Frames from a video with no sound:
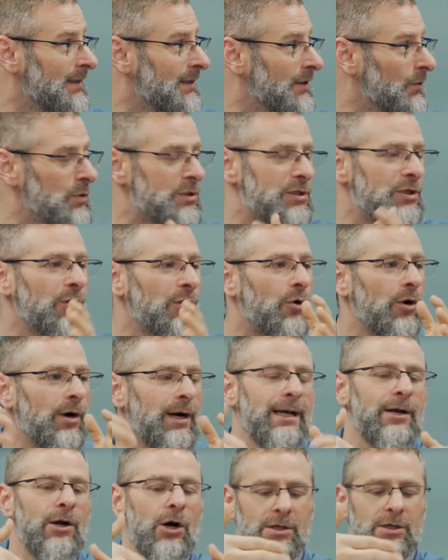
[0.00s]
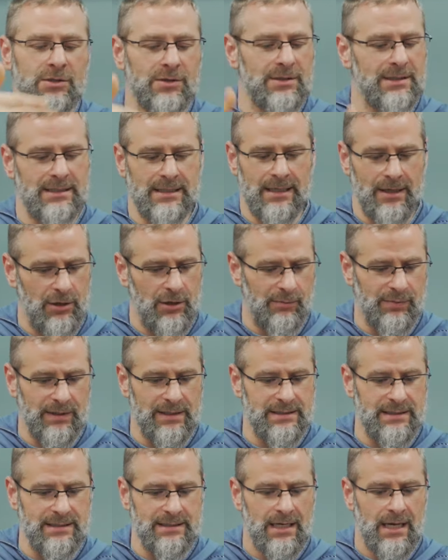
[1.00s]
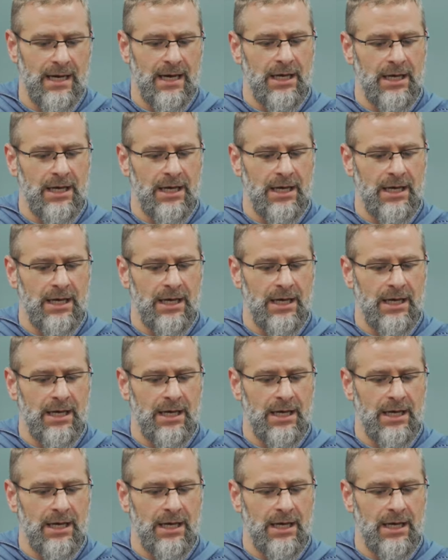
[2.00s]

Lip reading: which the Quran also says in other places,